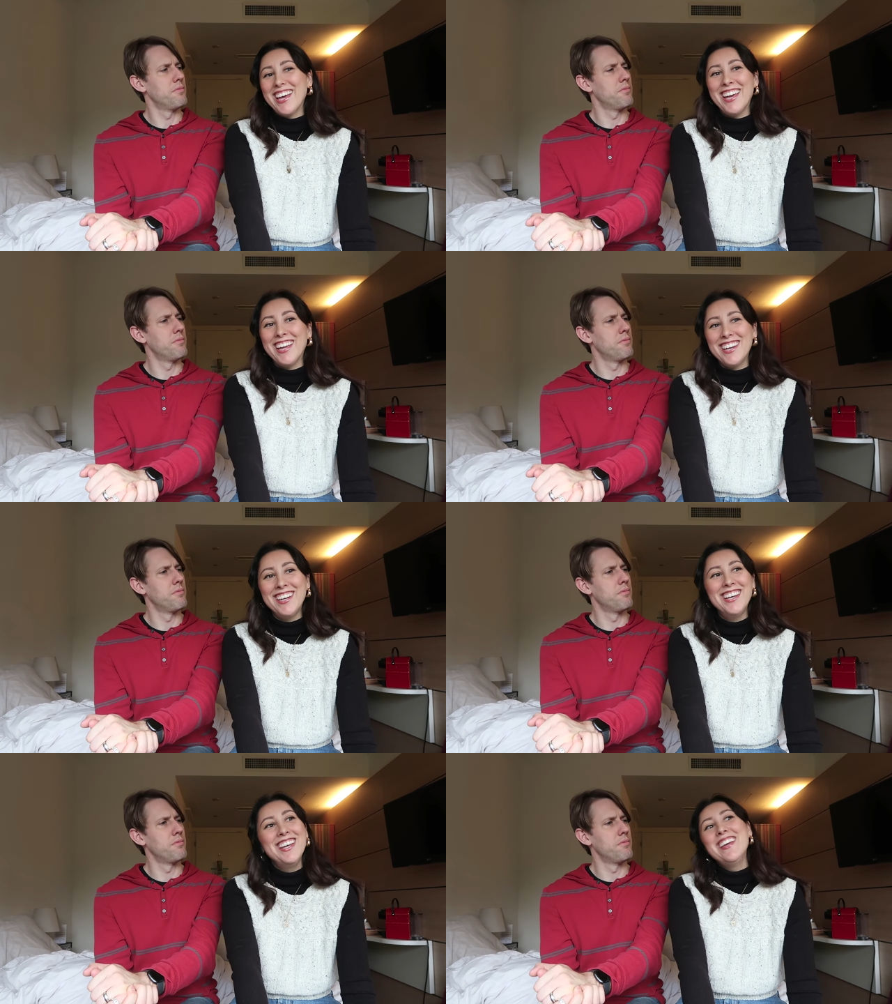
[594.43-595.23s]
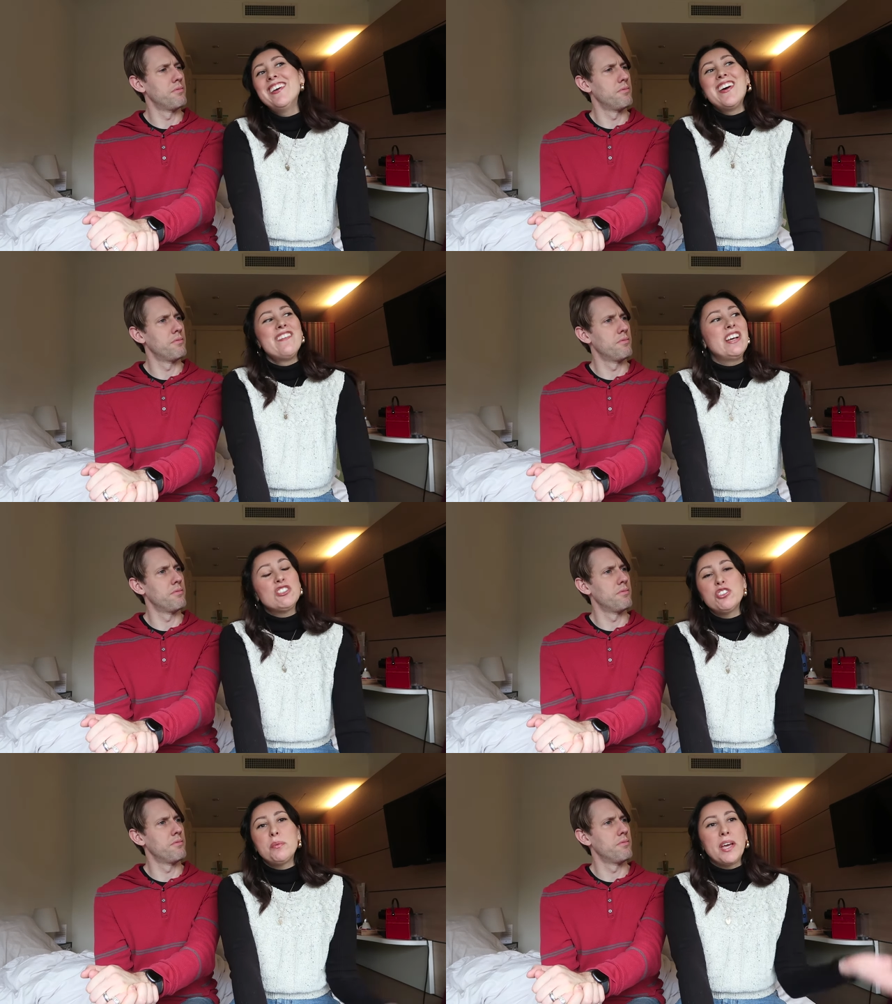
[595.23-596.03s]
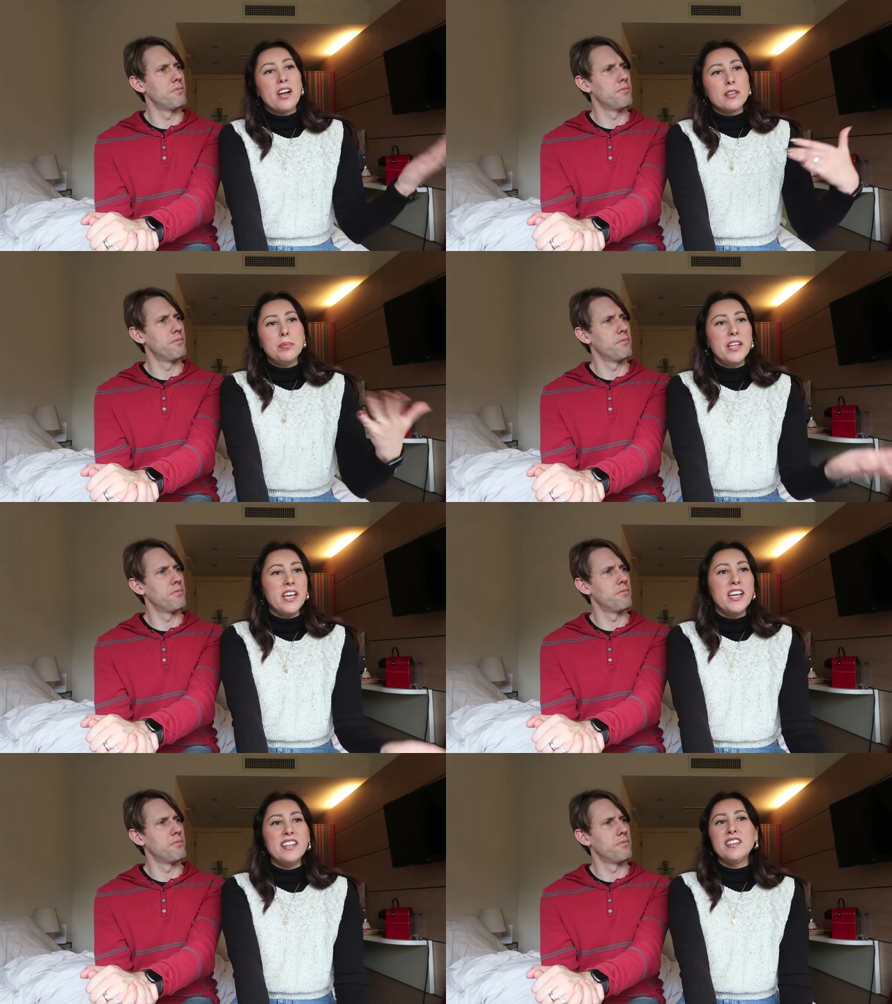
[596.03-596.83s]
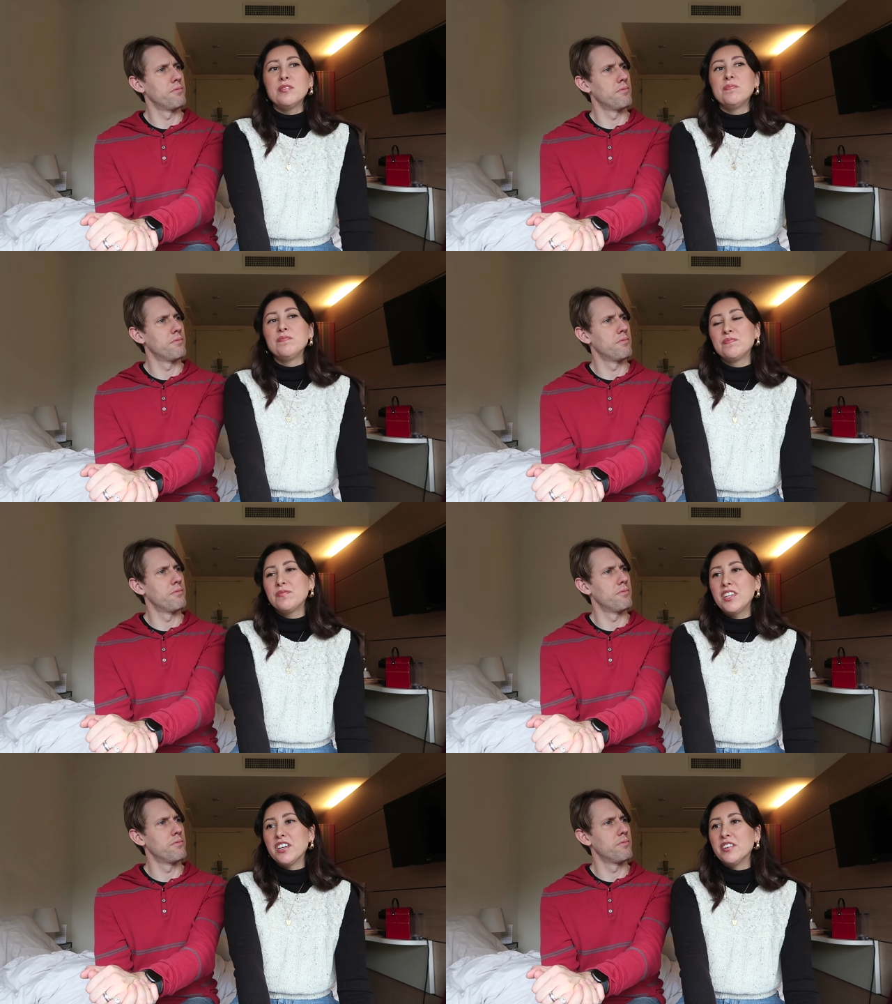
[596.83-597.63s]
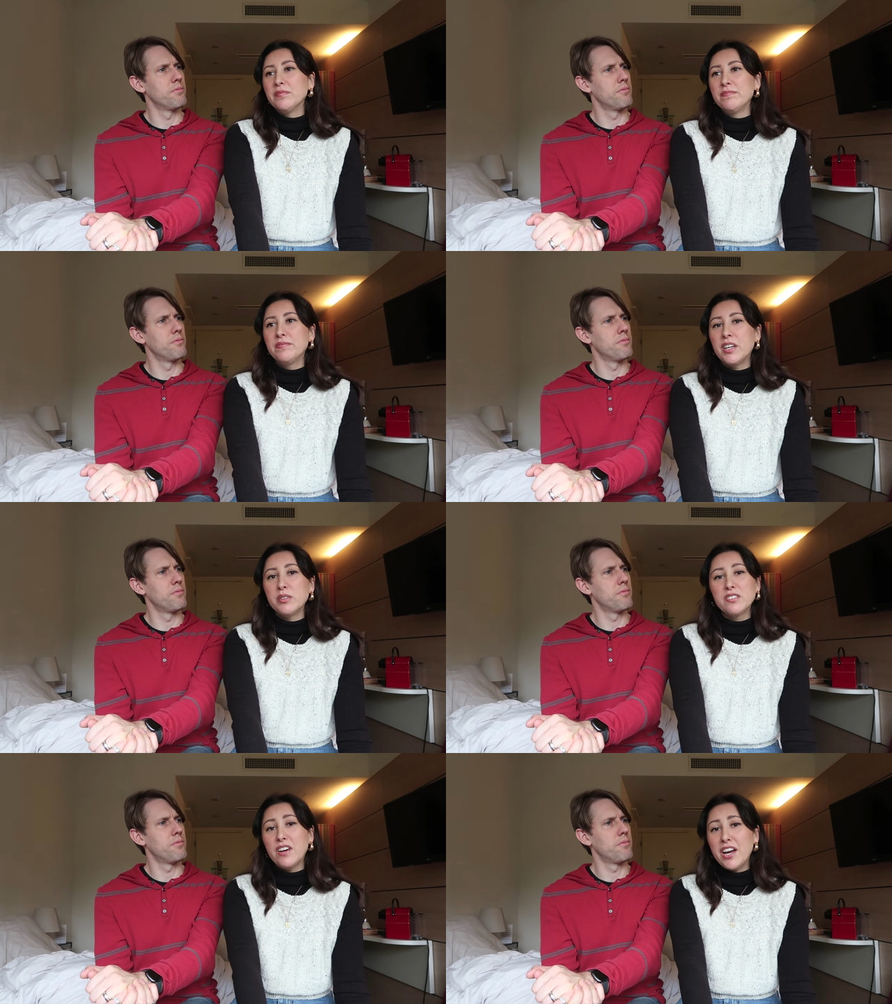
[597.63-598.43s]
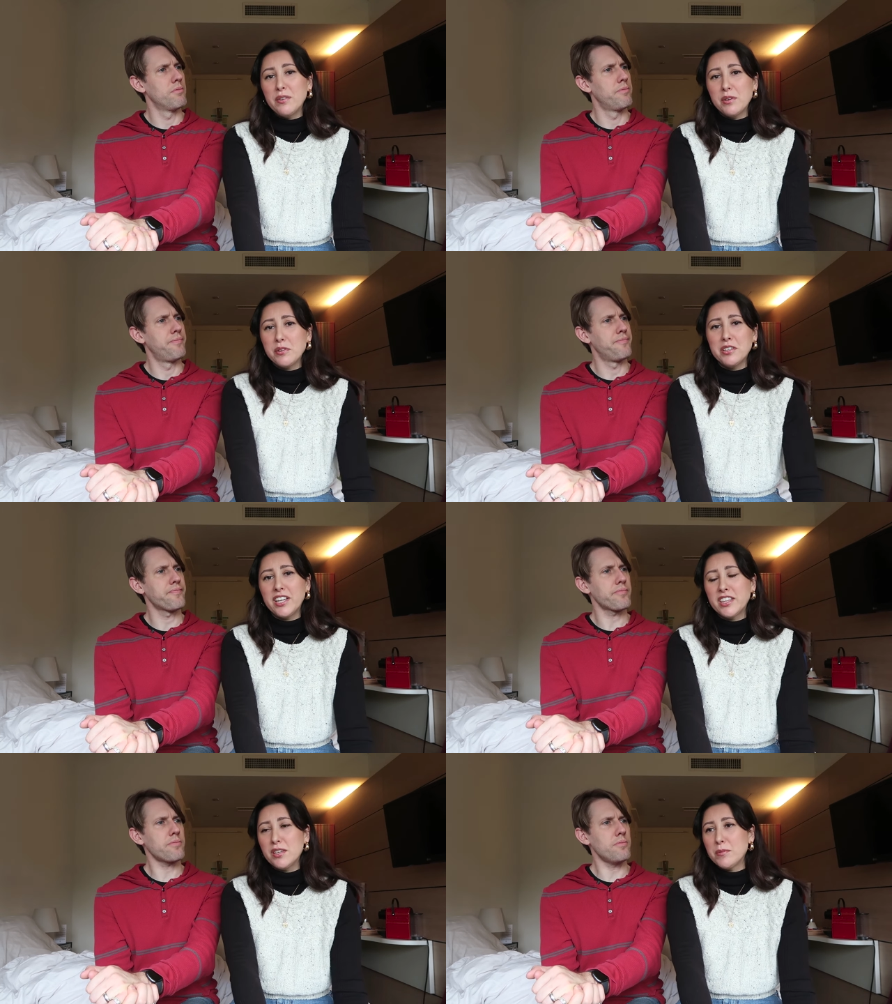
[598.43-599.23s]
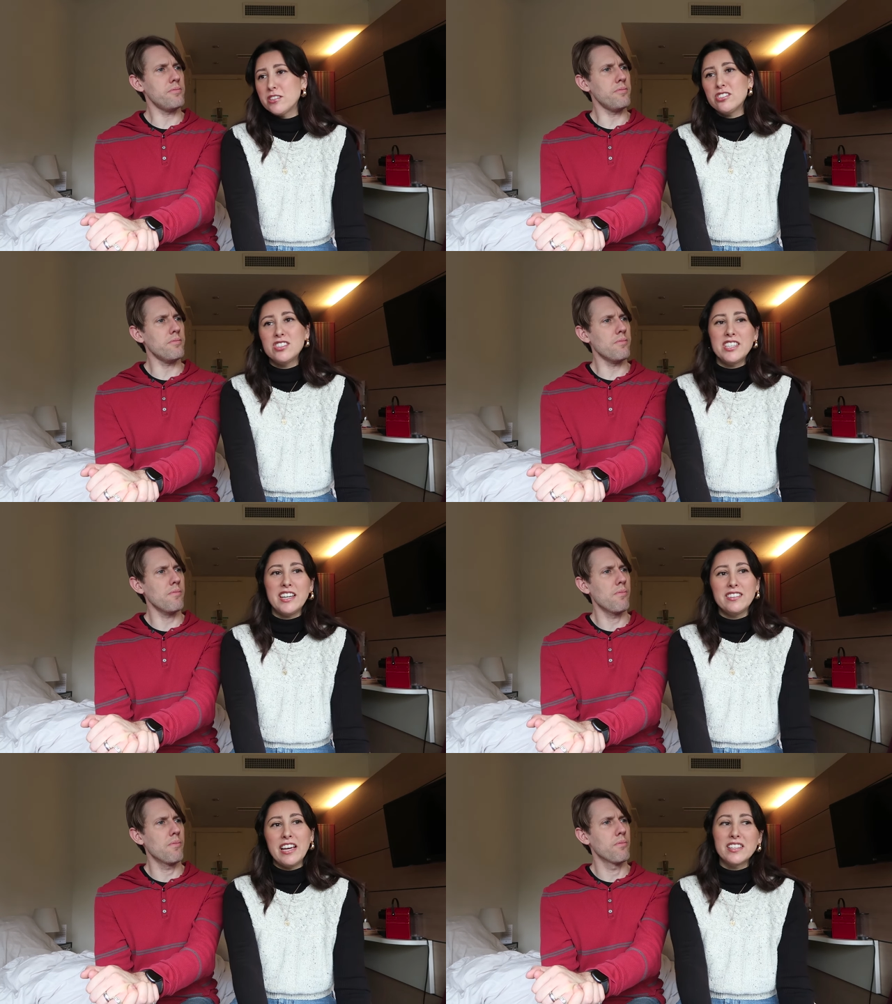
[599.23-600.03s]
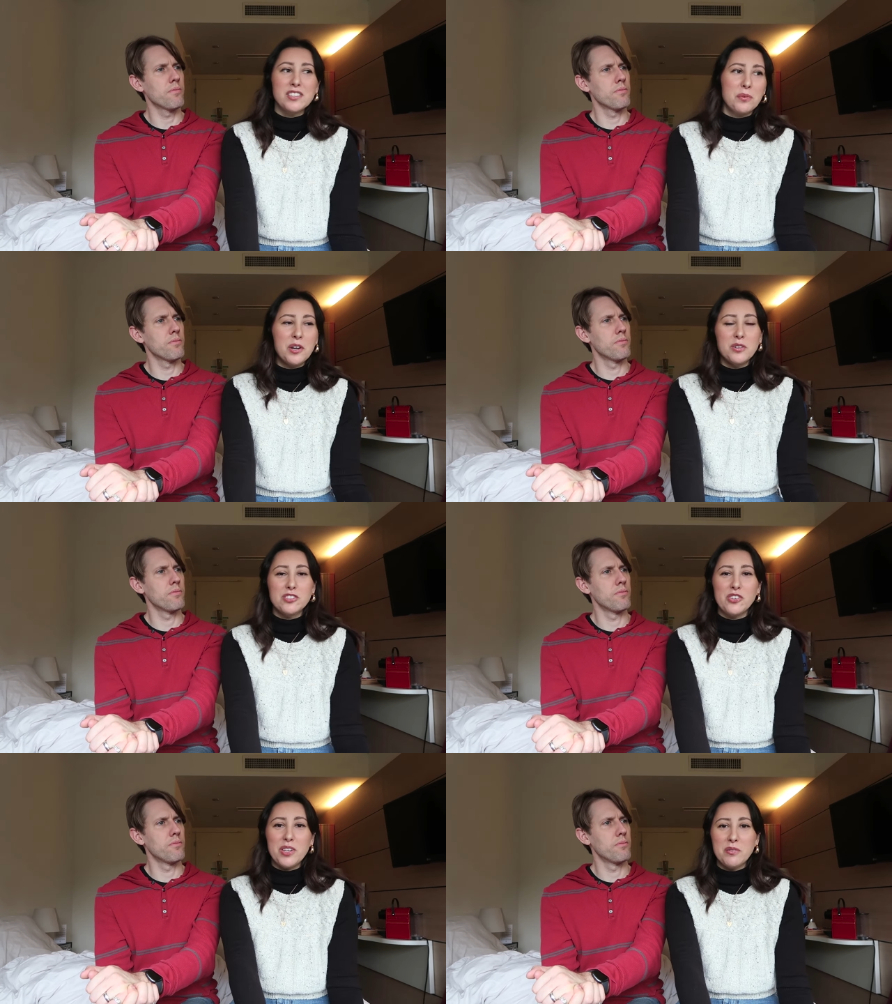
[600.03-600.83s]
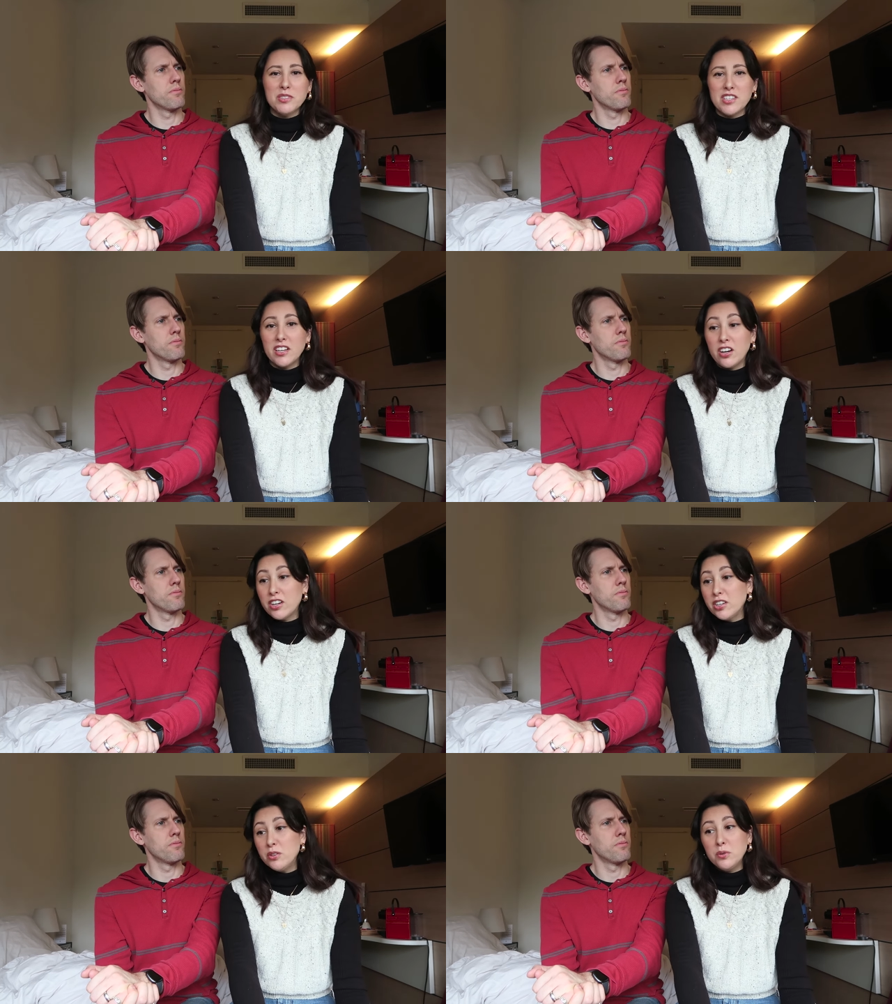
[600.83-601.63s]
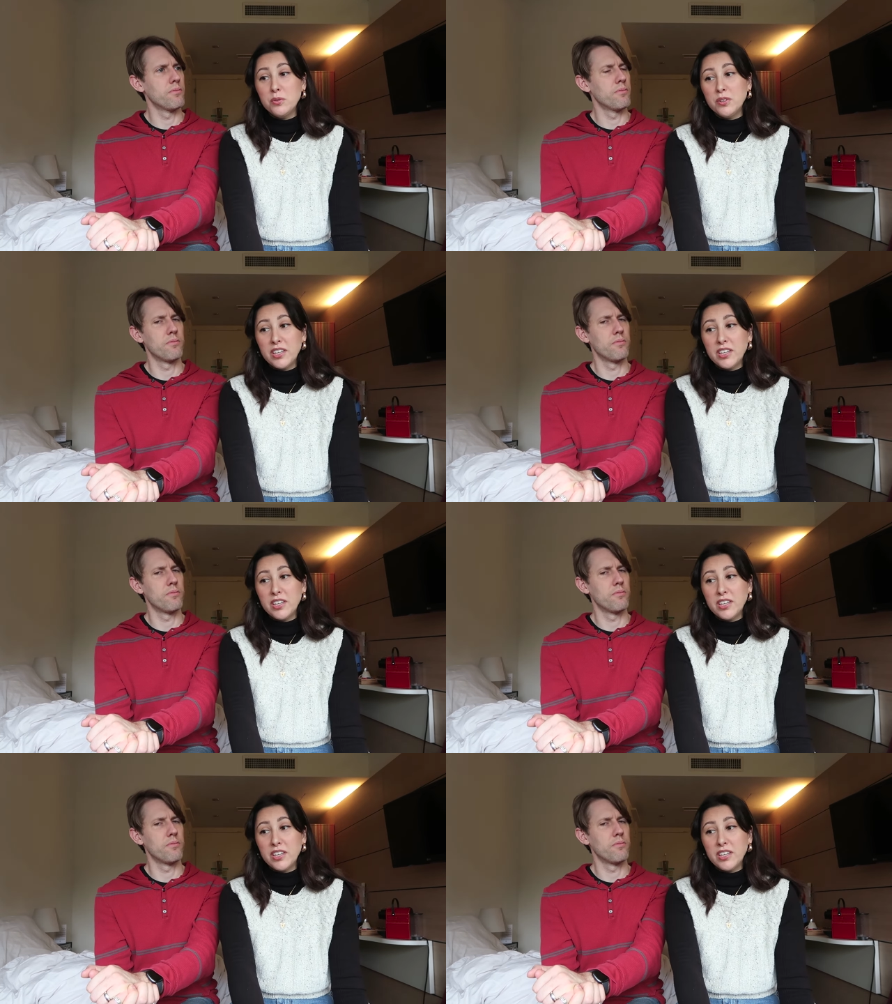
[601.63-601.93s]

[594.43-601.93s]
Speaker 1: and eventually we get on the plane and you know, that was fine. We were in like the emergency exit row. So he was like, are you